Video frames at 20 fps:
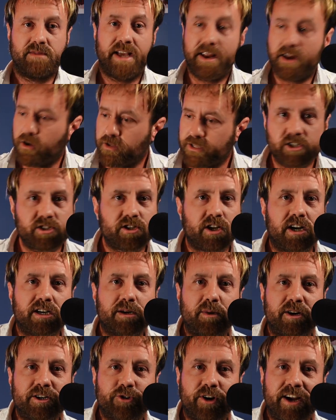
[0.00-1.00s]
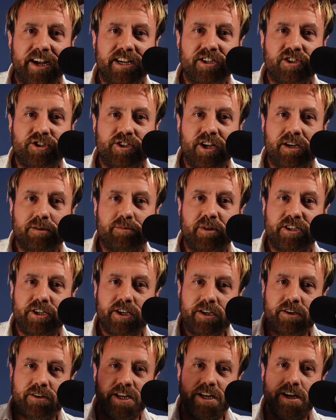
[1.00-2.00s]
And all this talk about Dragon's Dogma
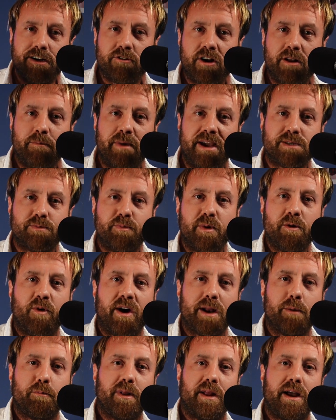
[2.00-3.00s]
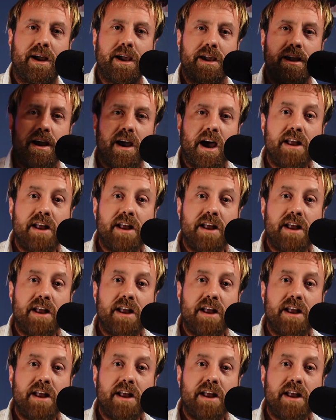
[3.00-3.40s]
2, and you know what it makes me want to play?